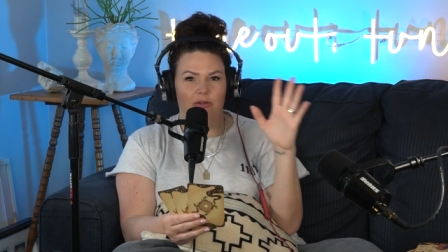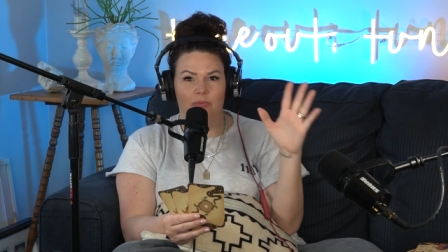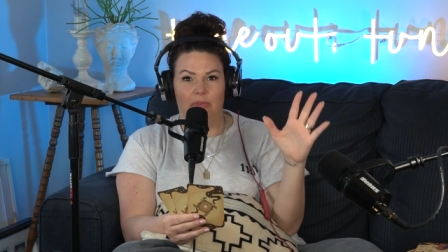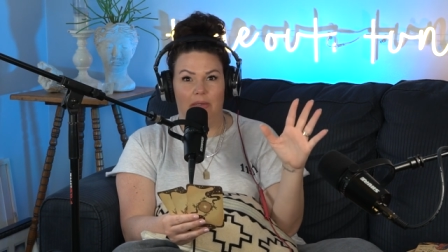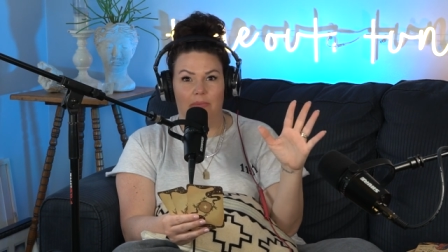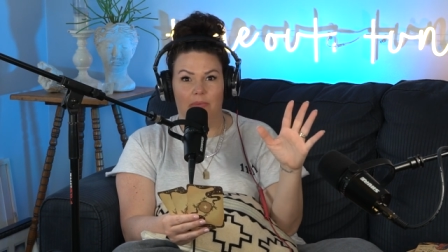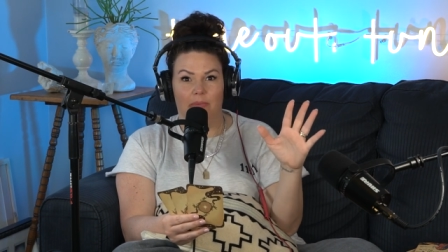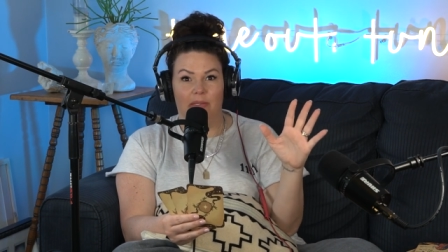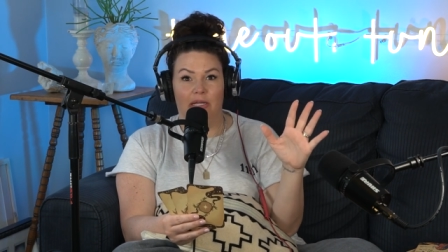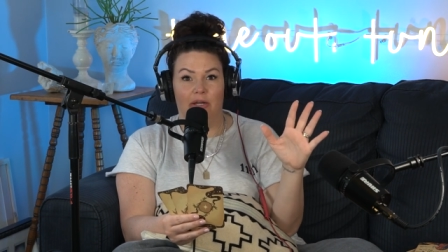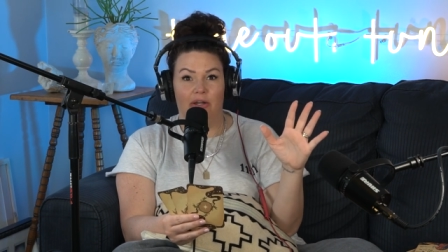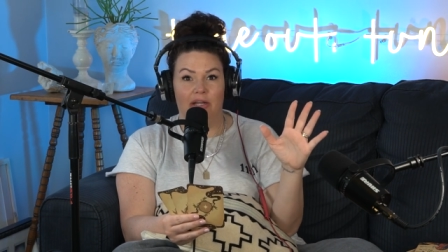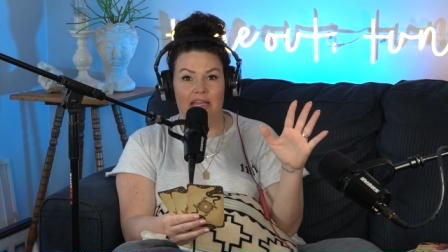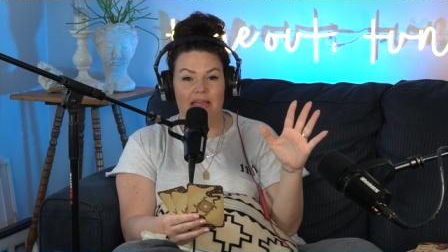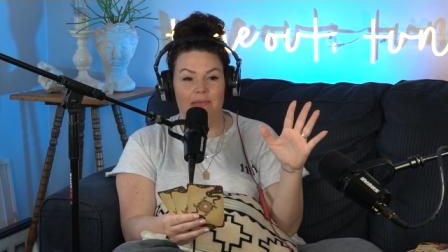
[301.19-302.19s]
you're probably
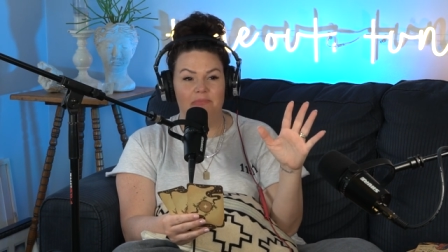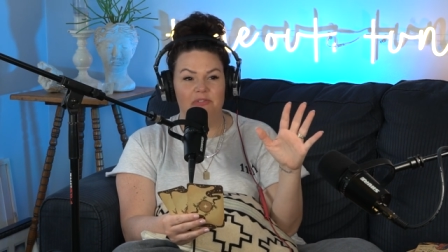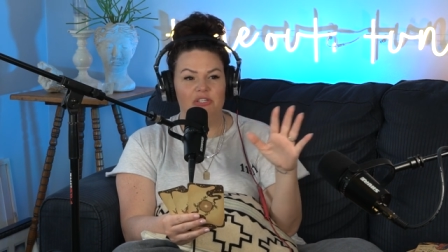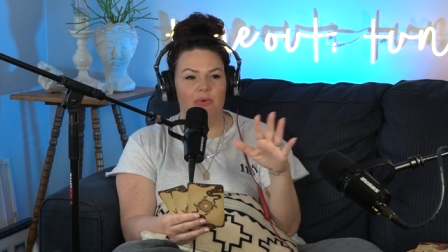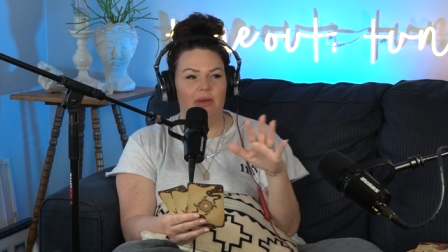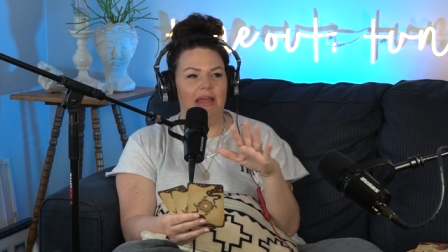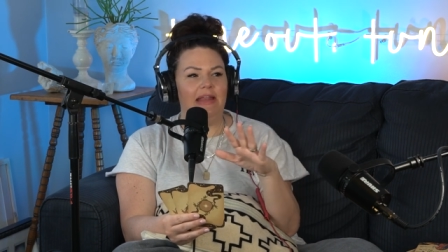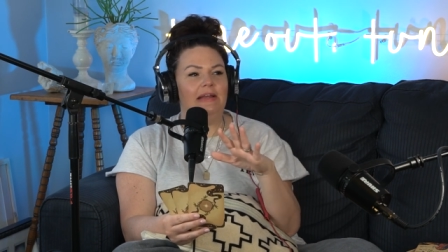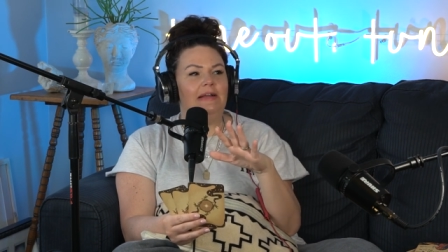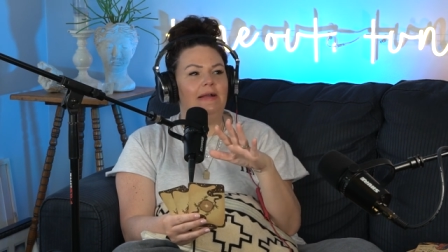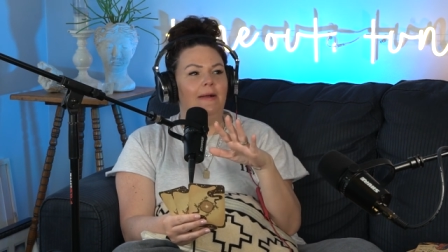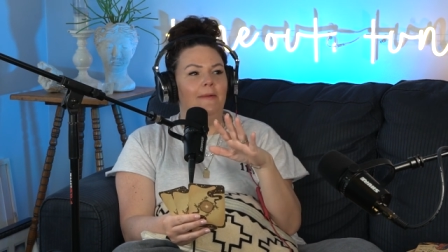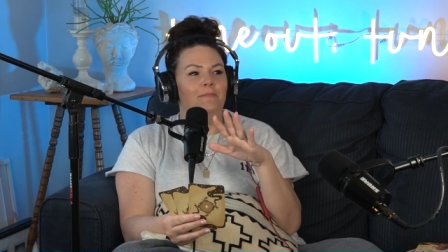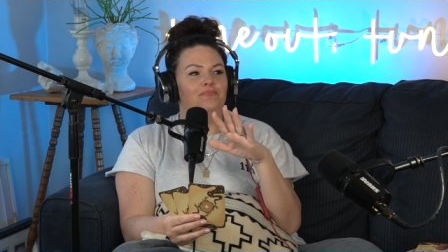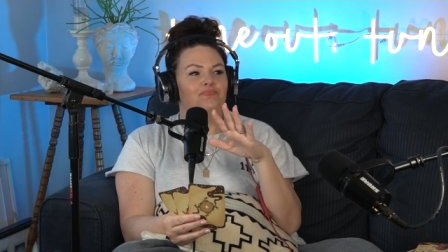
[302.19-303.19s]
already hip to it.
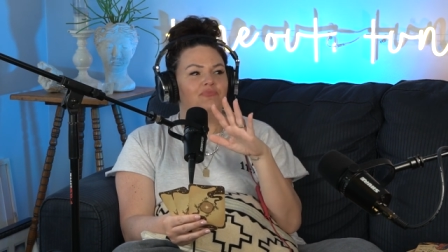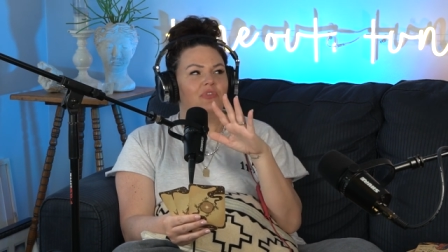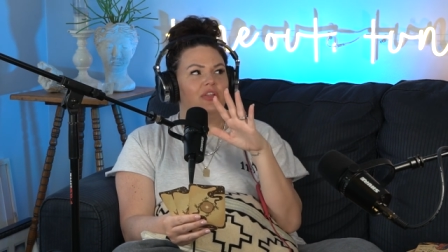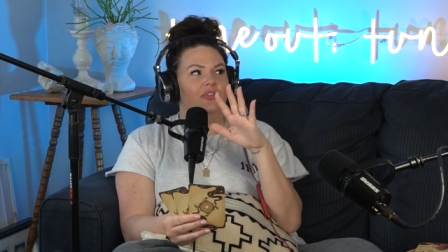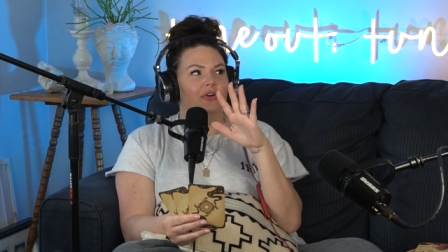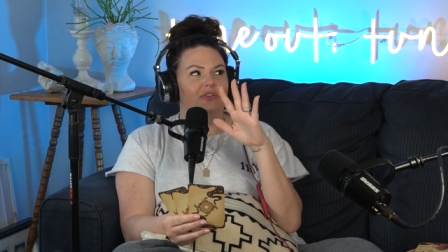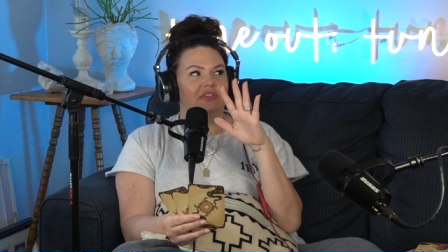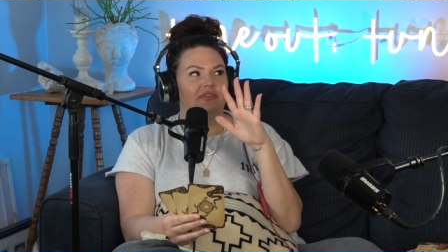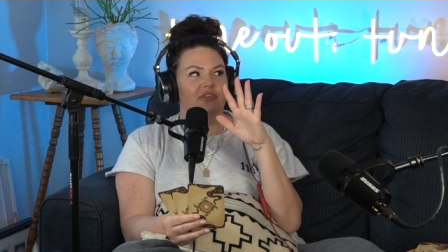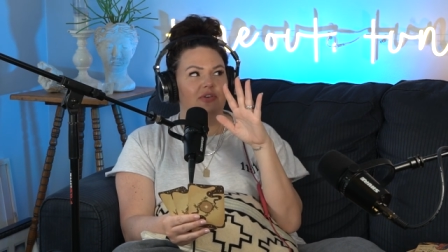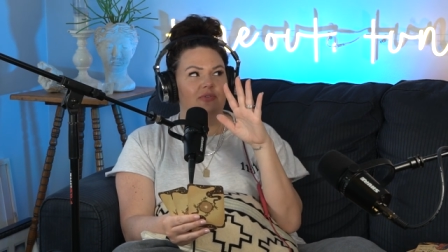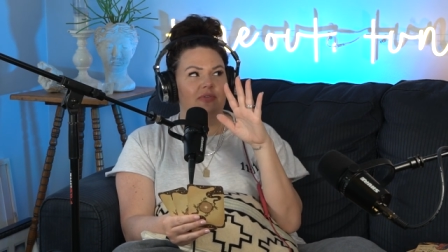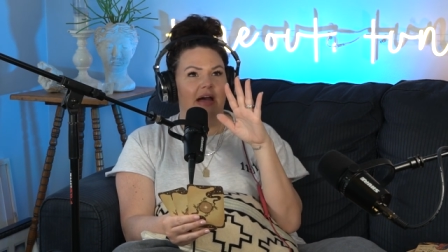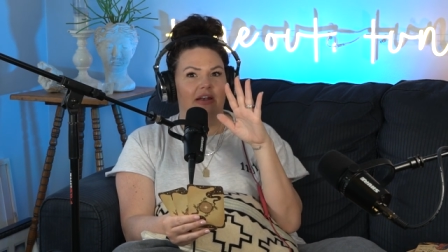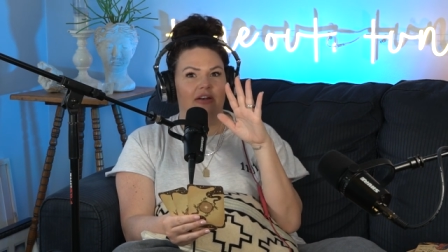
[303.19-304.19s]
Those of
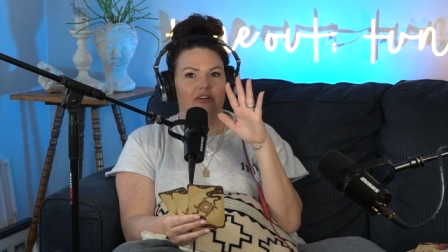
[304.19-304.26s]
you that